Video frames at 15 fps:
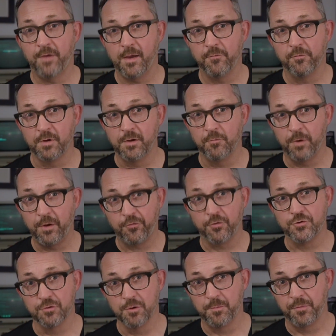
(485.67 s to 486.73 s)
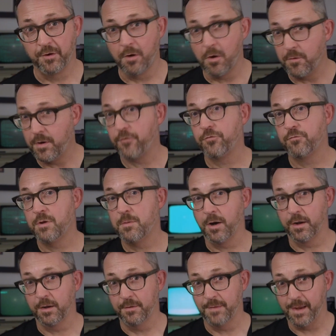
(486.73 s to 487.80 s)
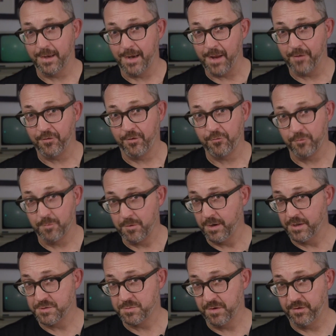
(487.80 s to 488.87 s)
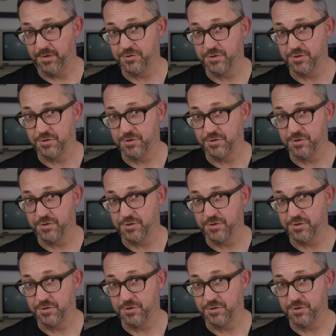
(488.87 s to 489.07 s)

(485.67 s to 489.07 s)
every research group their own S3 bucket they can access from their HPC